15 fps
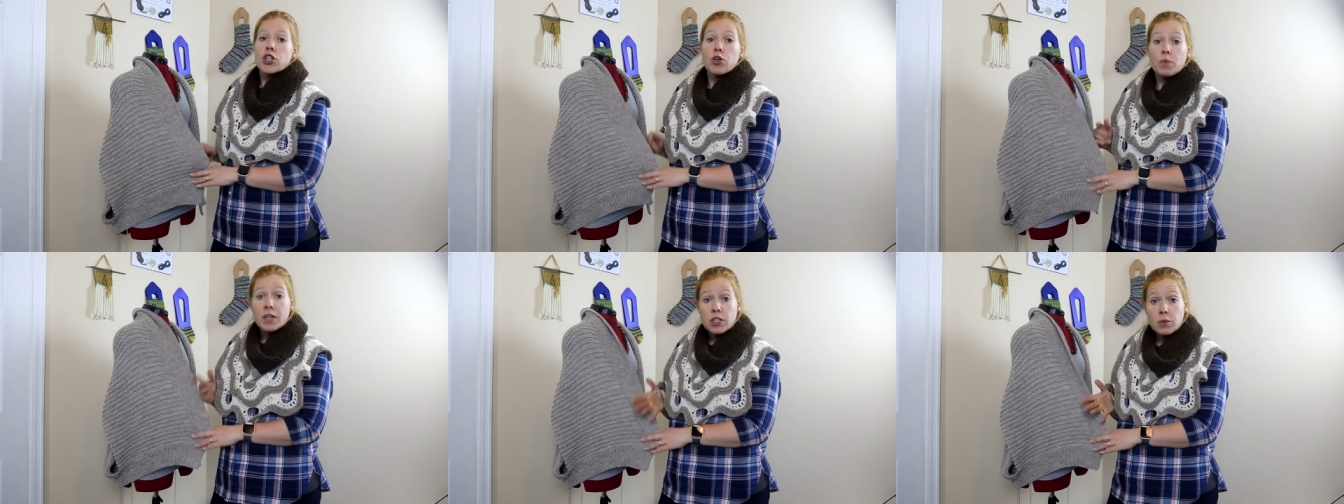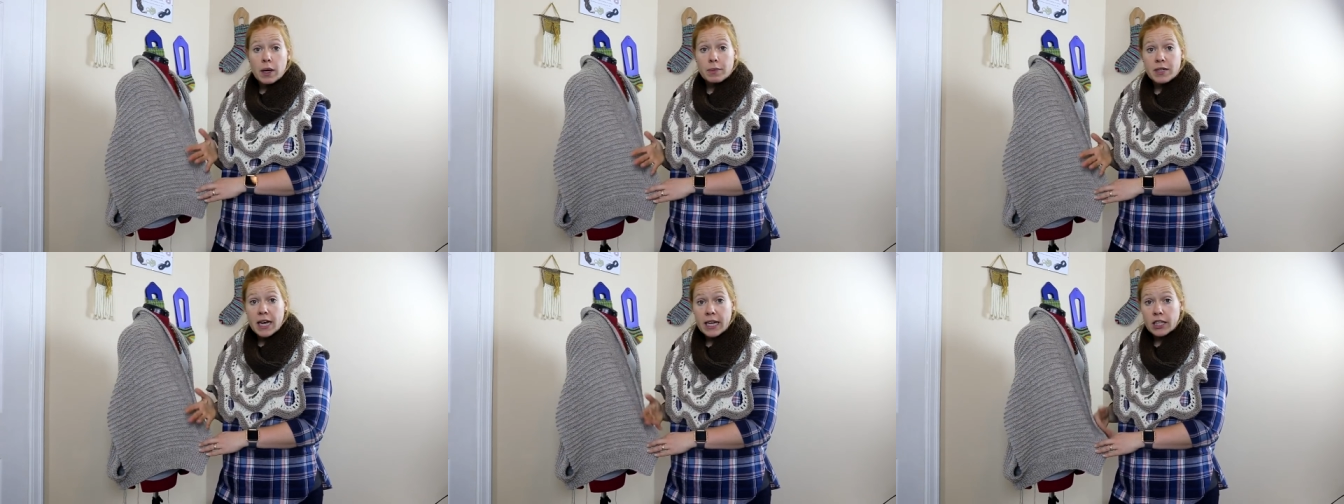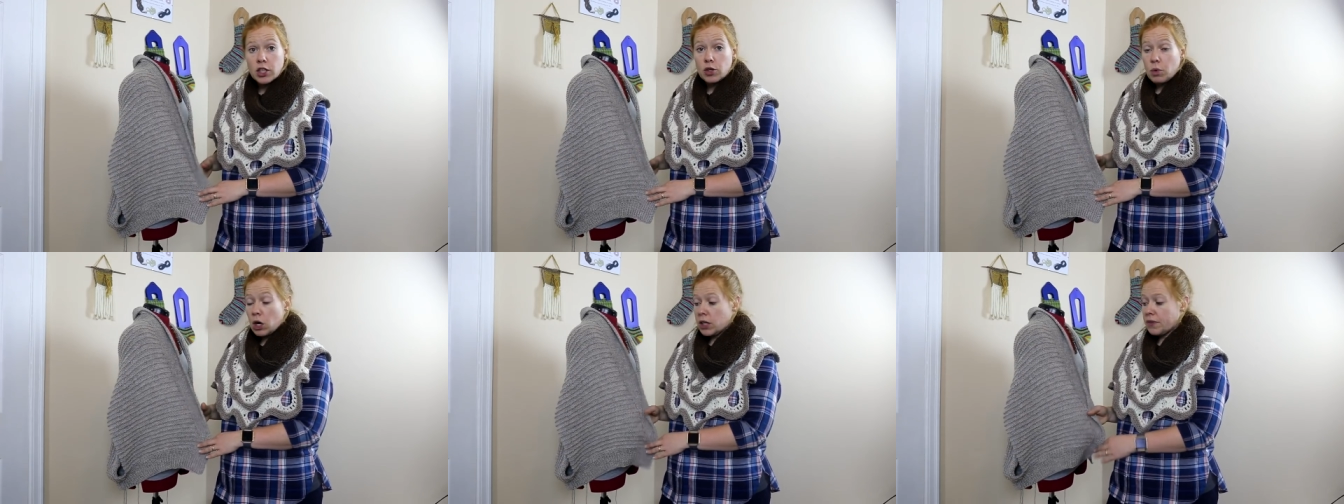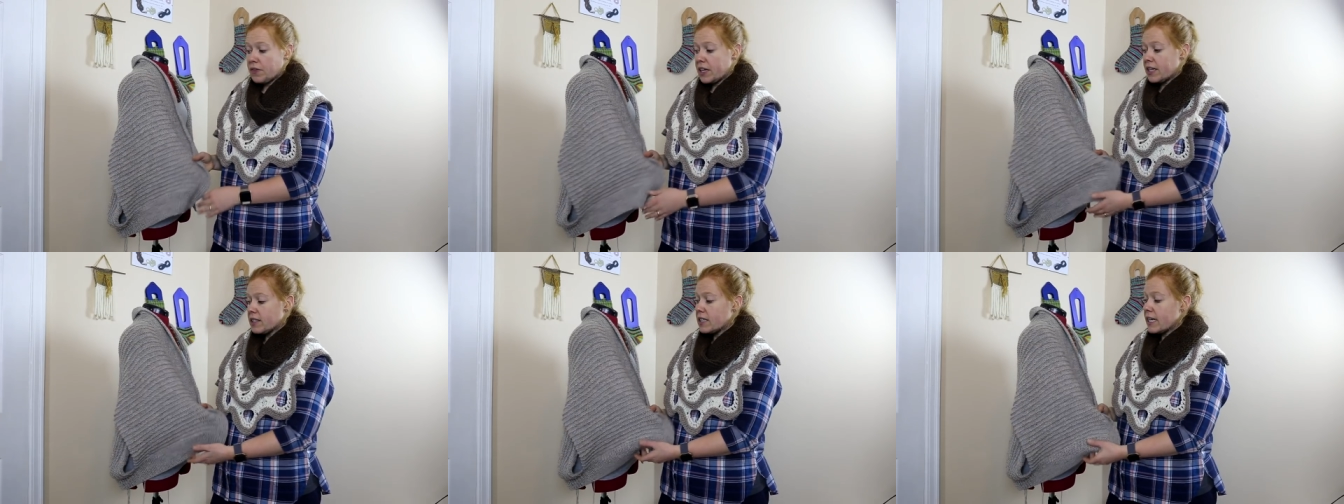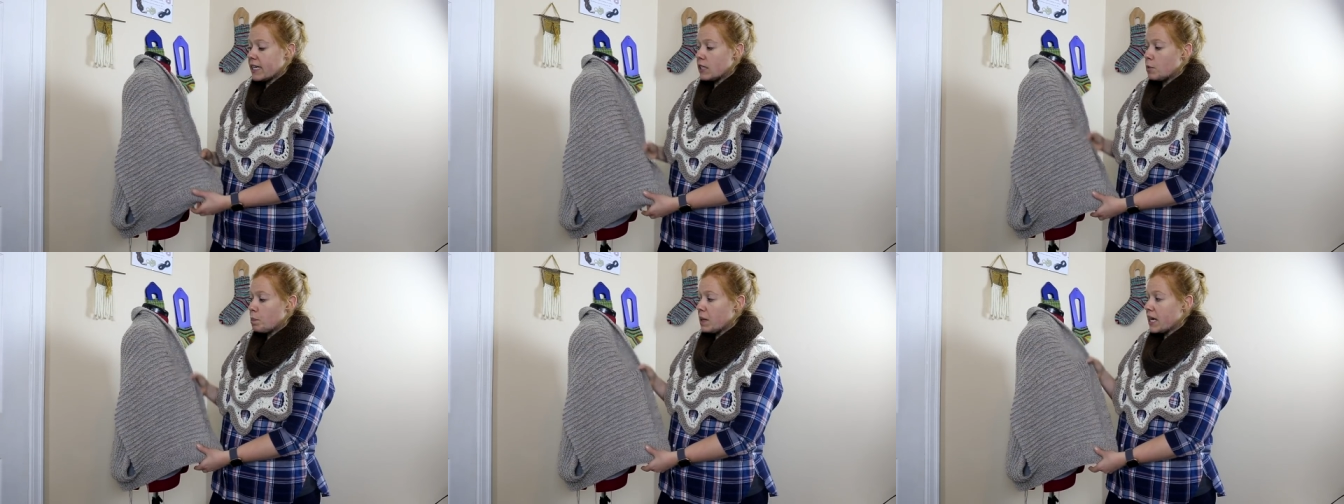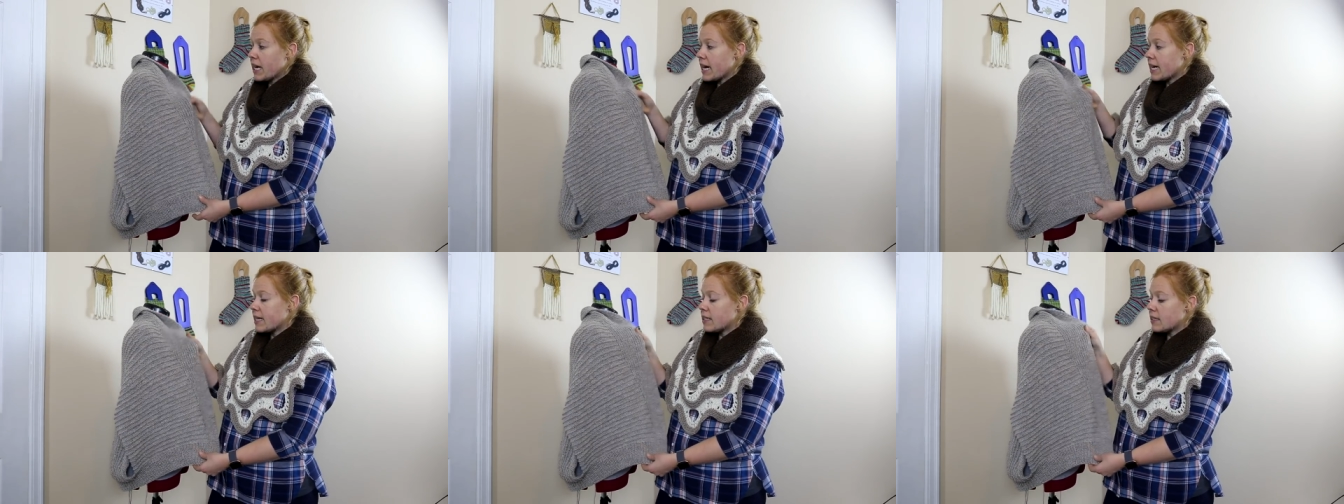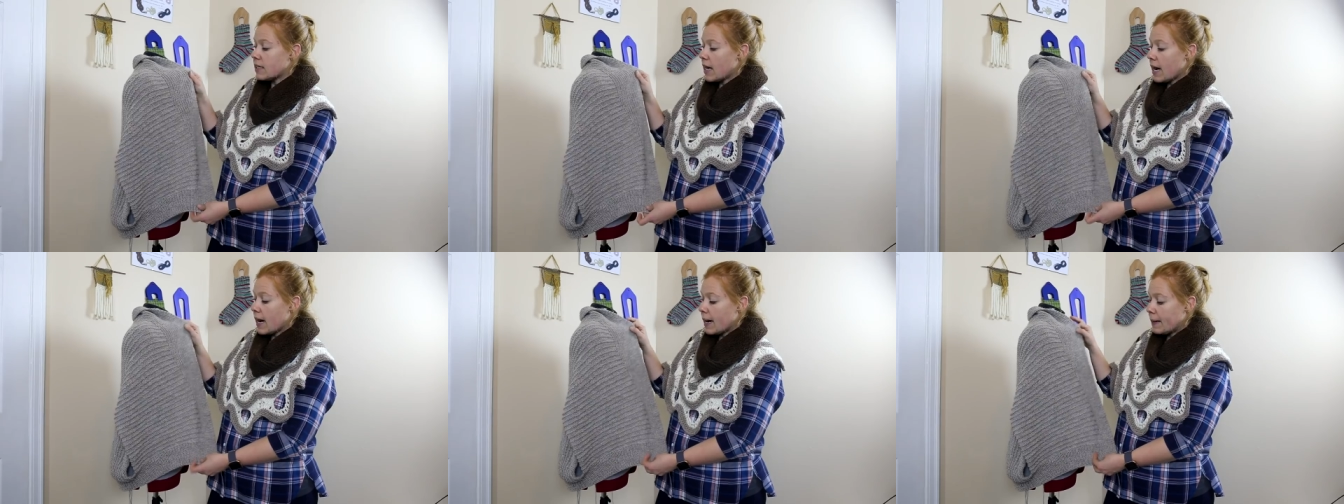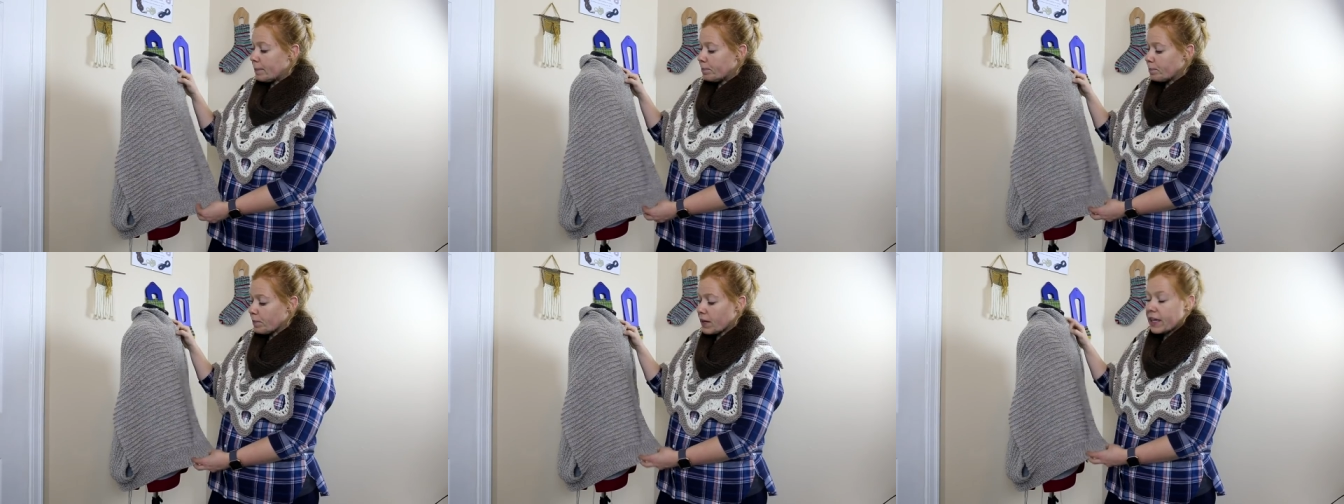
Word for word: the reason why I'm telling you all of this is because um,